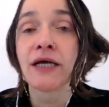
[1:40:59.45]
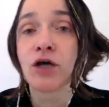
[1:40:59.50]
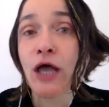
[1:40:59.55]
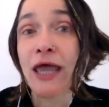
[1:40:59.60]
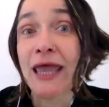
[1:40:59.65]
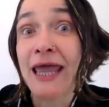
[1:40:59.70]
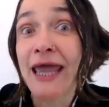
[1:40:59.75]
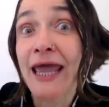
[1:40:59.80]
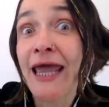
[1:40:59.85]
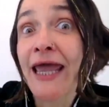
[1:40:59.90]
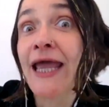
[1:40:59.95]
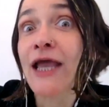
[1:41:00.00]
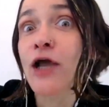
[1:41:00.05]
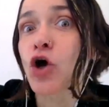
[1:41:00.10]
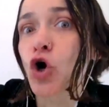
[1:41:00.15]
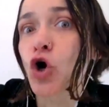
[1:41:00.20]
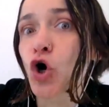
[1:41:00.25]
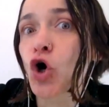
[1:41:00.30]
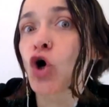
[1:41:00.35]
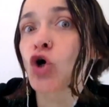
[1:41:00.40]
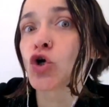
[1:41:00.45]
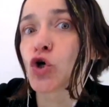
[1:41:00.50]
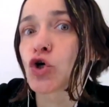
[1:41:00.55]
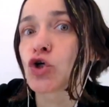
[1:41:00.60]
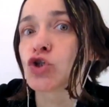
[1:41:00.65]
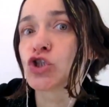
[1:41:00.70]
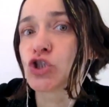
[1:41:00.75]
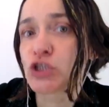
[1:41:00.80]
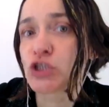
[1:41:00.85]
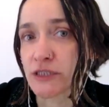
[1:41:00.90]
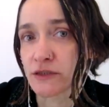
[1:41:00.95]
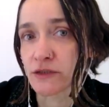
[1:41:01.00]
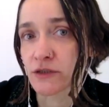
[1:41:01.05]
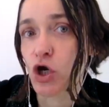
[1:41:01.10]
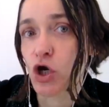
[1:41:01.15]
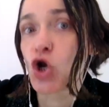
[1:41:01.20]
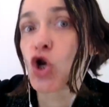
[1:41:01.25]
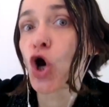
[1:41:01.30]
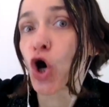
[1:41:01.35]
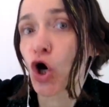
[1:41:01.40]
Ecology,
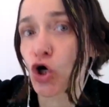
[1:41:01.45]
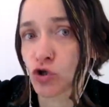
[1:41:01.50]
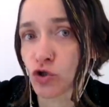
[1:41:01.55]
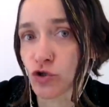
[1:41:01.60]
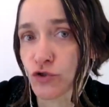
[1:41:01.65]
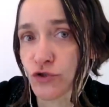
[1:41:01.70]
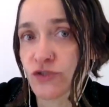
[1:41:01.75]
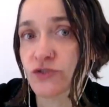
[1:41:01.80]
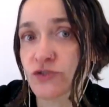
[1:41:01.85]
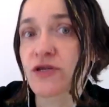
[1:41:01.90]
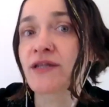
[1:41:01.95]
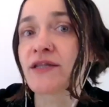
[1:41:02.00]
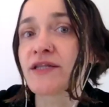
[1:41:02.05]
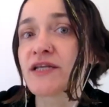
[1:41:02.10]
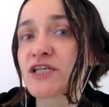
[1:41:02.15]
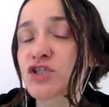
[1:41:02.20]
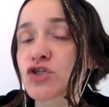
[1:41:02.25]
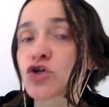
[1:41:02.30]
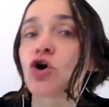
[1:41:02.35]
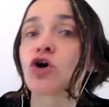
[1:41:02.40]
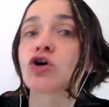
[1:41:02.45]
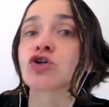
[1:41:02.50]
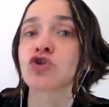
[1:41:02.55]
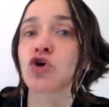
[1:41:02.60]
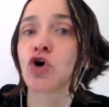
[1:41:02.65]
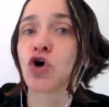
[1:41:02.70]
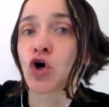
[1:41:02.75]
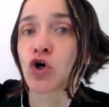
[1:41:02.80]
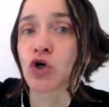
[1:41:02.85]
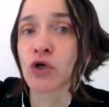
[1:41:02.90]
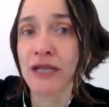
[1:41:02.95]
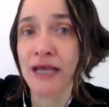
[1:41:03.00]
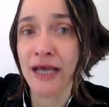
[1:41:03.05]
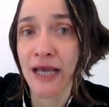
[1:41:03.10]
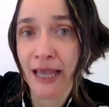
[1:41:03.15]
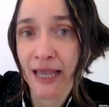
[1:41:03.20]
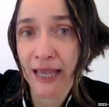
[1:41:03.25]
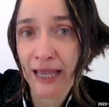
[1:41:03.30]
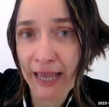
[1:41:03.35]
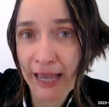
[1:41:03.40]
logos, the discourse on
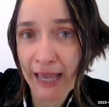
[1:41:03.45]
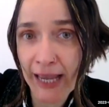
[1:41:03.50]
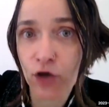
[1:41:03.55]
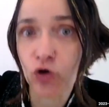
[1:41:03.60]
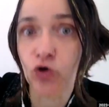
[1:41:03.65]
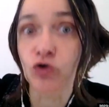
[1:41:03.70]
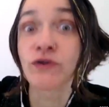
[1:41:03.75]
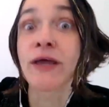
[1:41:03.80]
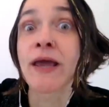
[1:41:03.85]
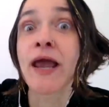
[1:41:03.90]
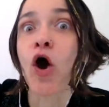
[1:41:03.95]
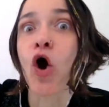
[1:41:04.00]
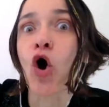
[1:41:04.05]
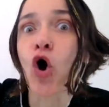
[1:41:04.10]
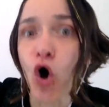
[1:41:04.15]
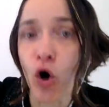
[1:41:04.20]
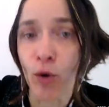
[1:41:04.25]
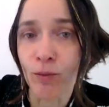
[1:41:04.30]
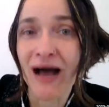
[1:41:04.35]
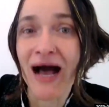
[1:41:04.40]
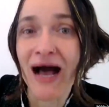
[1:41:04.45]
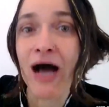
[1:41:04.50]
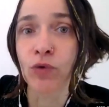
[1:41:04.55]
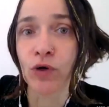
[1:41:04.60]
eco, the home, our